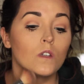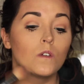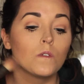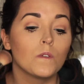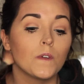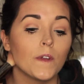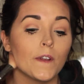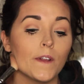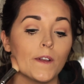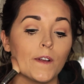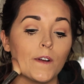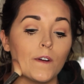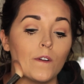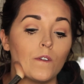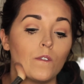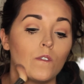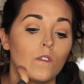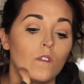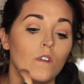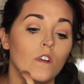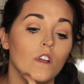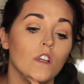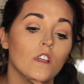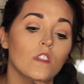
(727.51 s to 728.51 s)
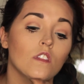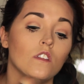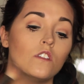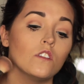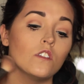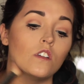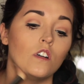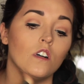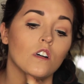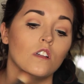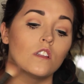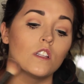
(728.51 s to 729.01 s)
I'm gonna go right in the
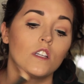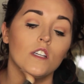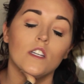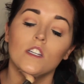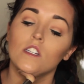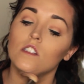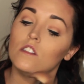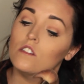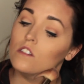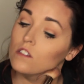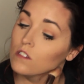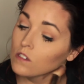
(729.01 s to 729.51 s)
jawline,